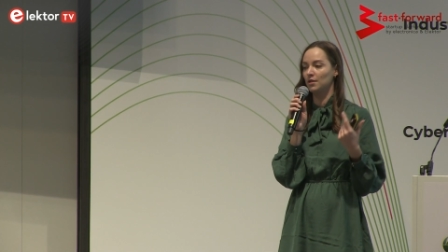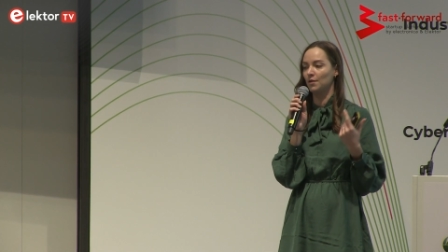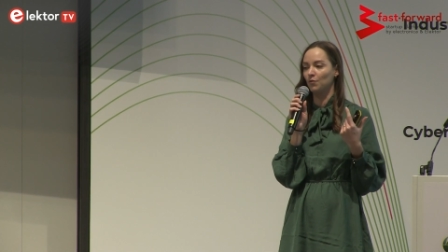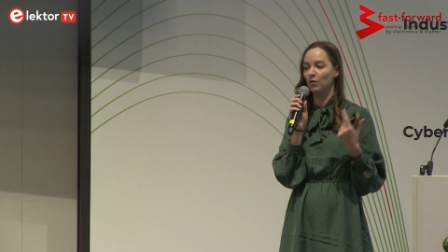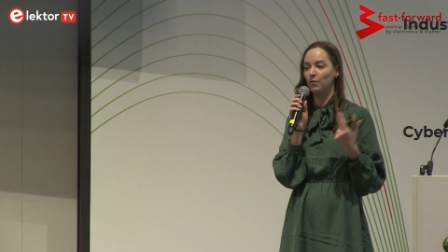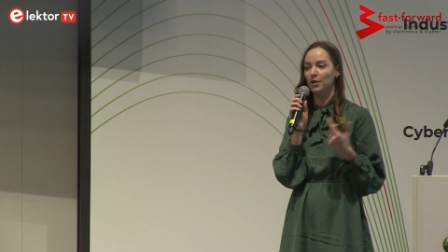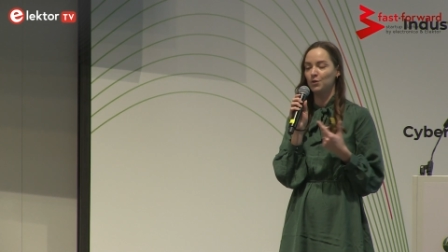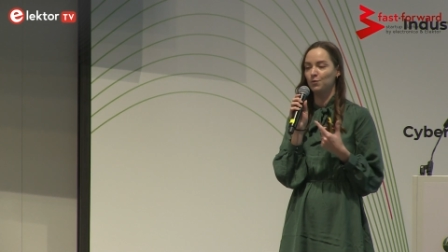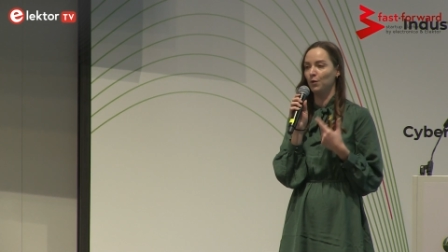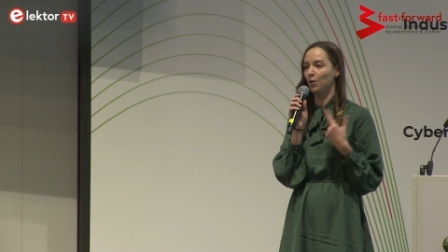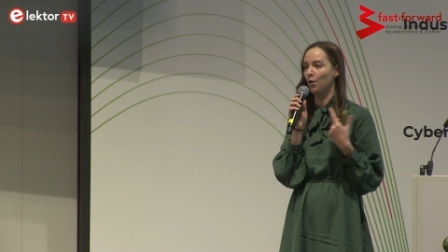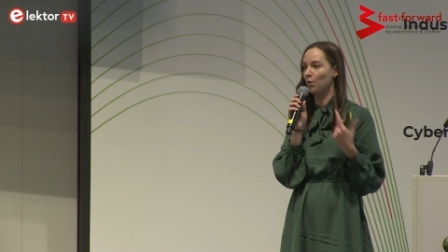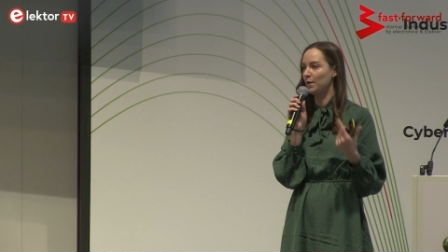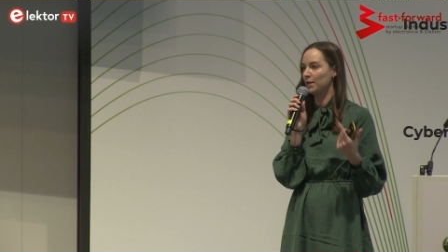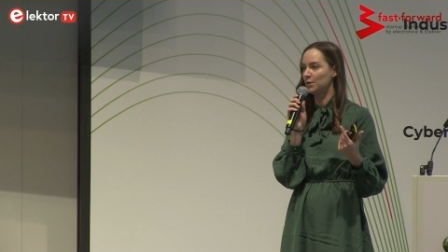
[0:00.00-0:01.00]
The robots will
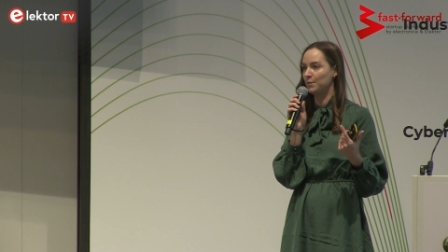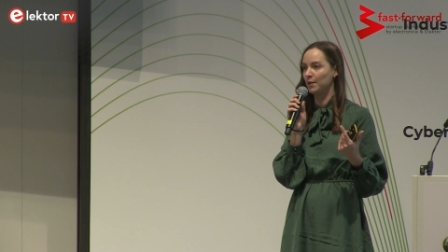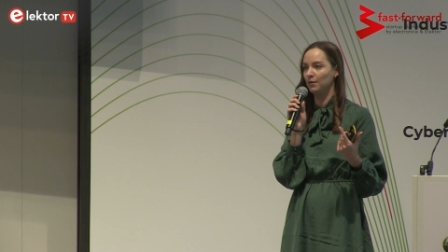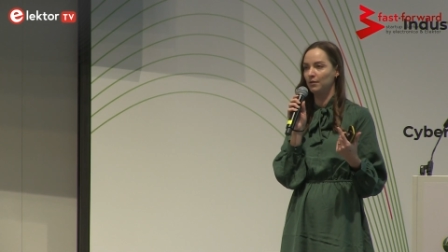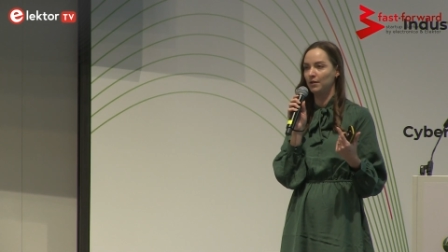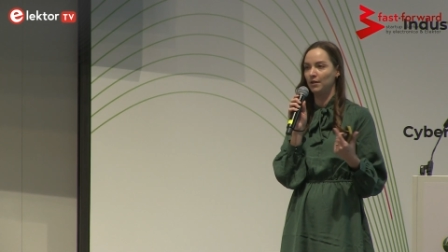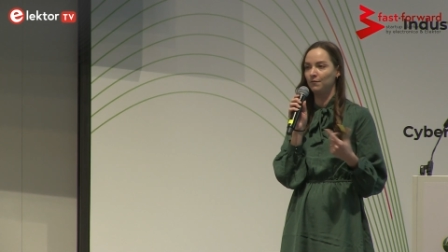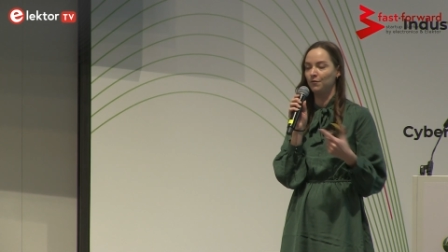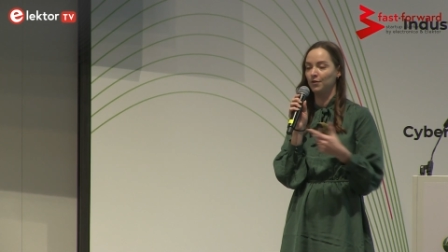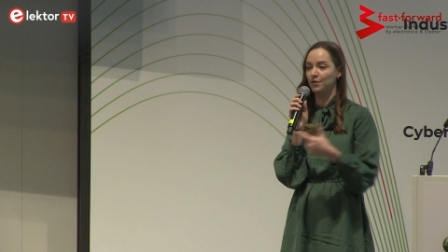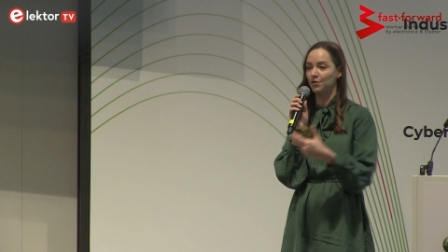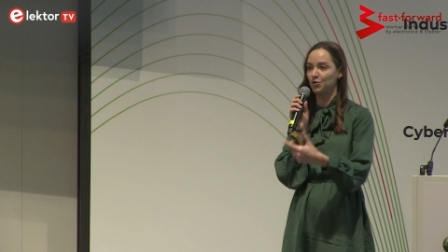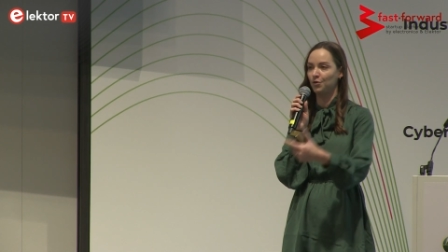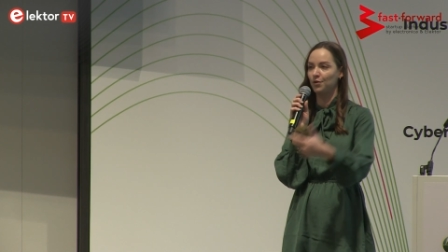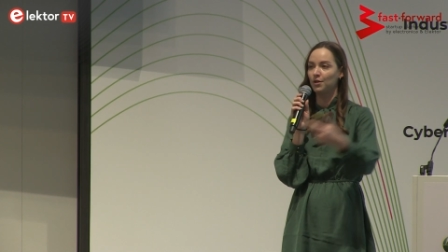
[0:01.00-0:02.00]
always be looking for the
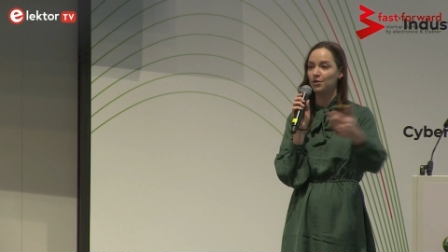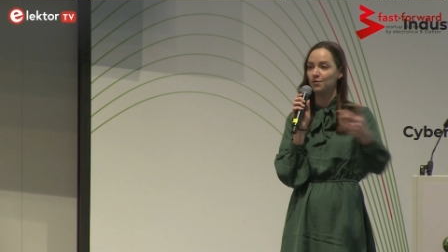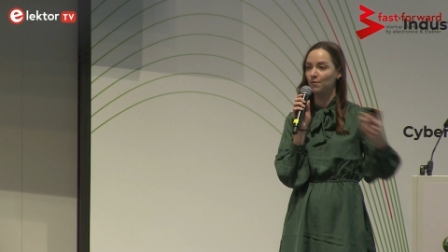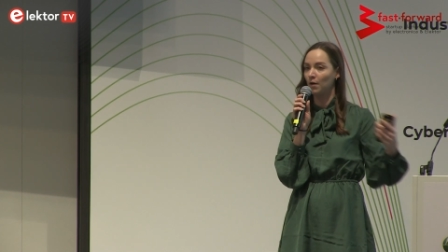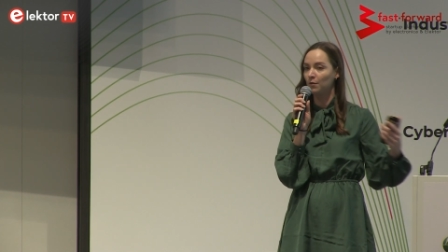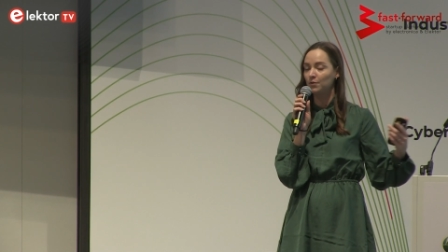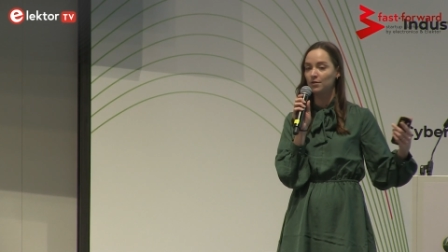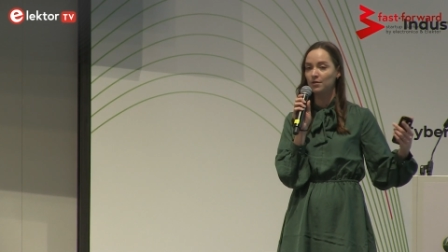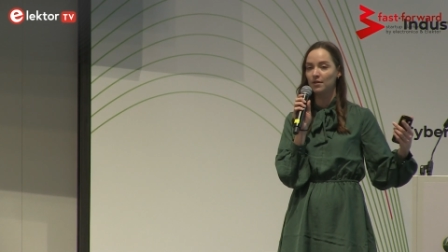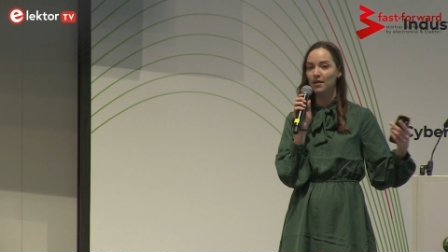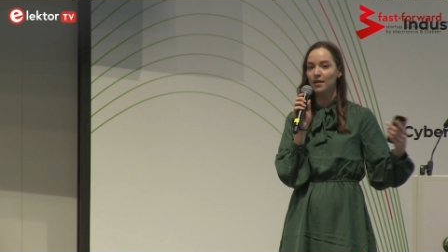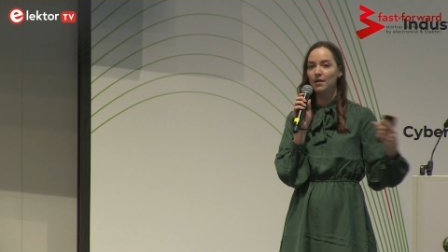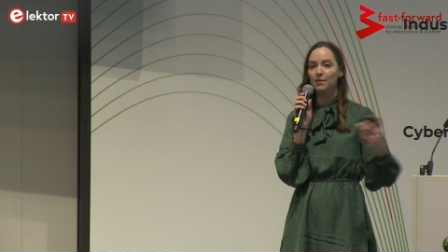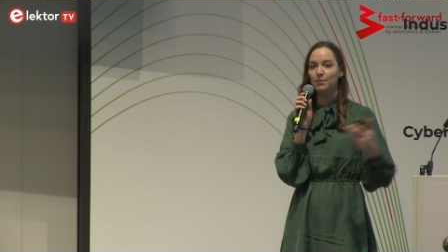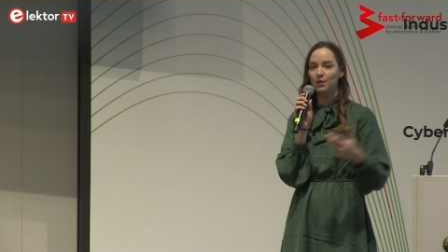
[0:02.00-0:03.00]
shortest route
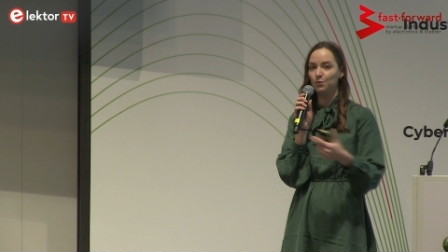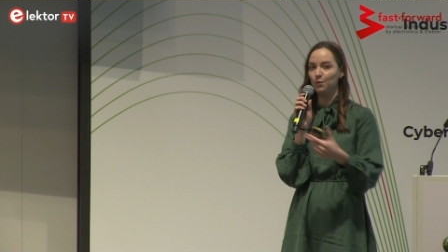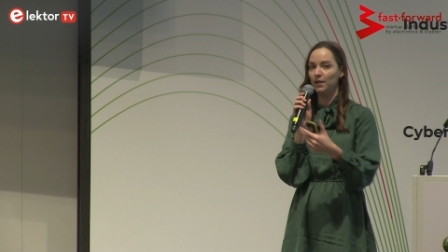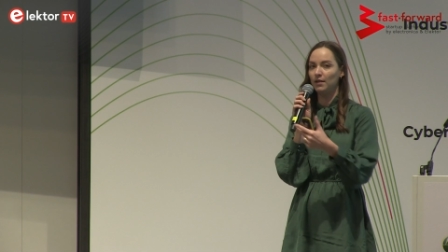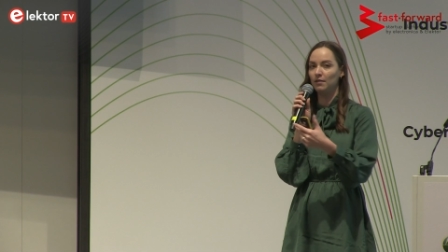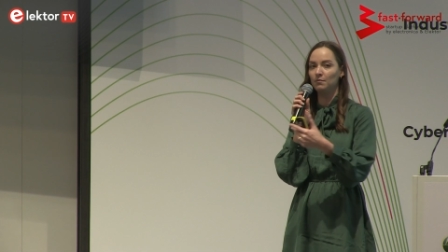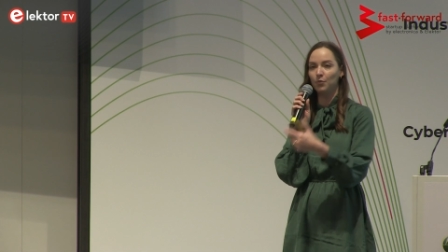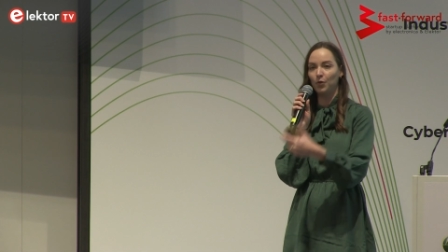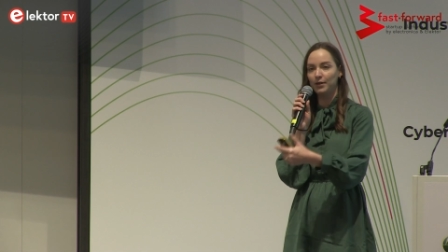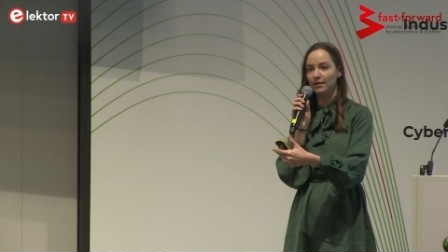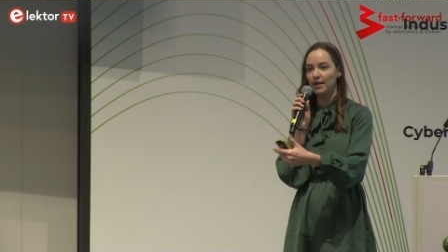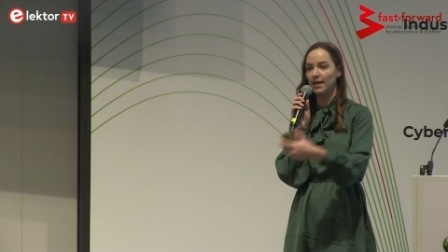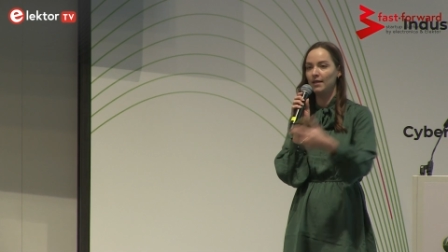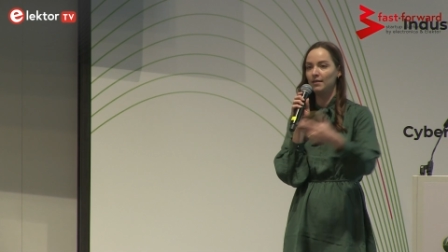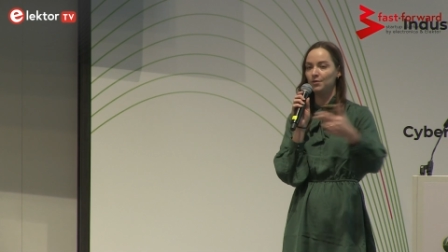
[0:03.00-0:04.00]
between point
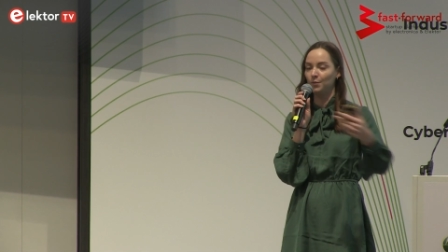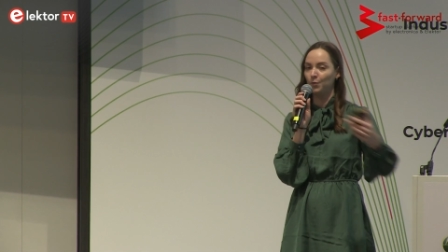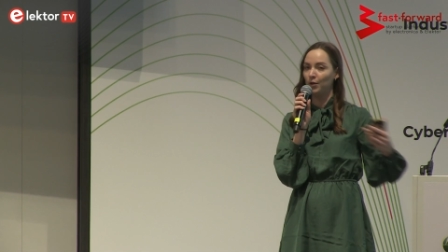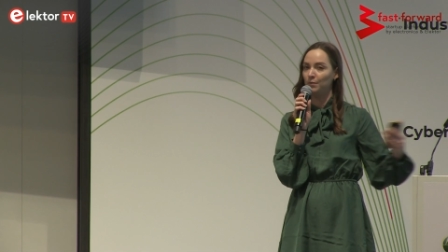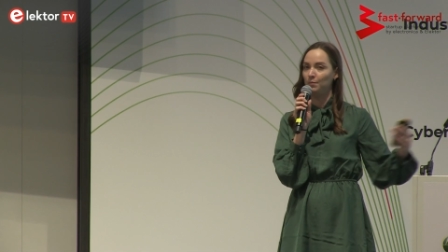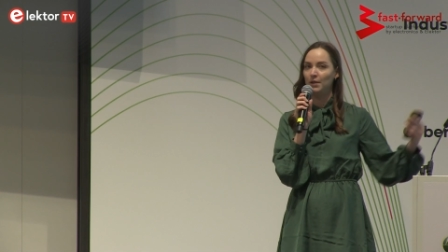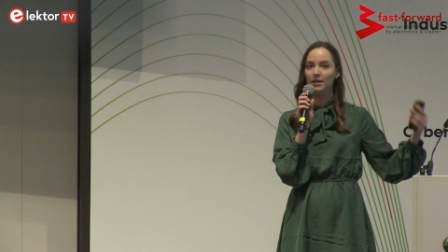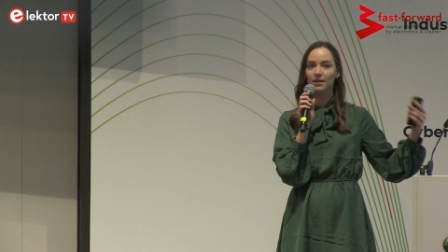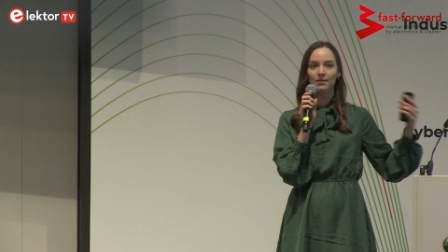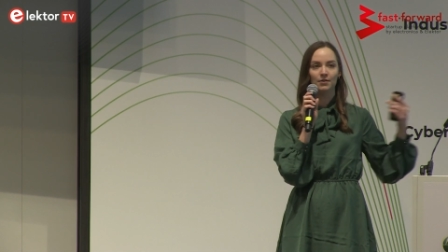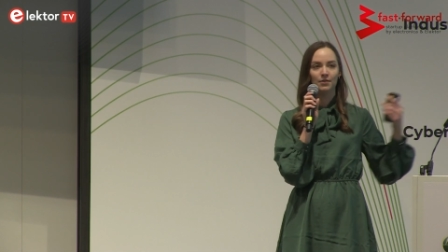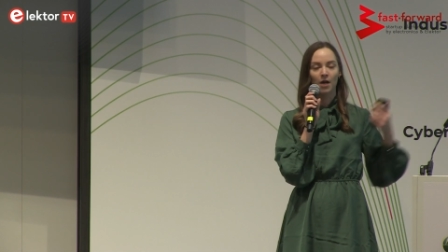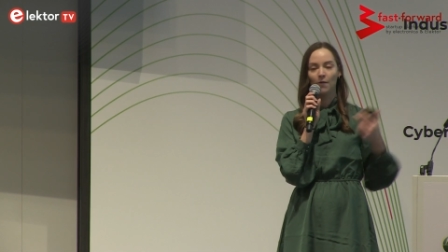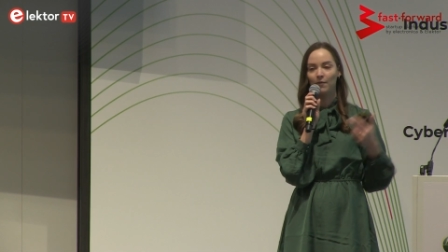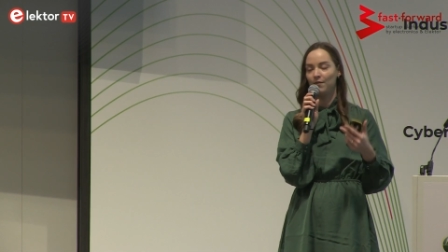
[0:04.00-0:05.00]
A to point B,
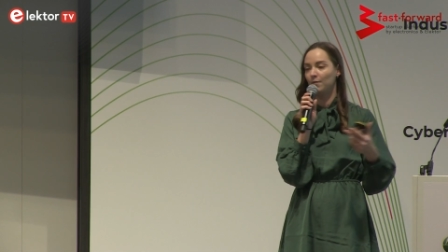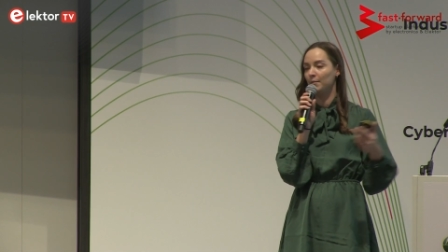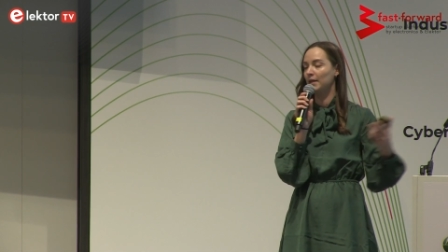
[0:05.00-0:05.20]
however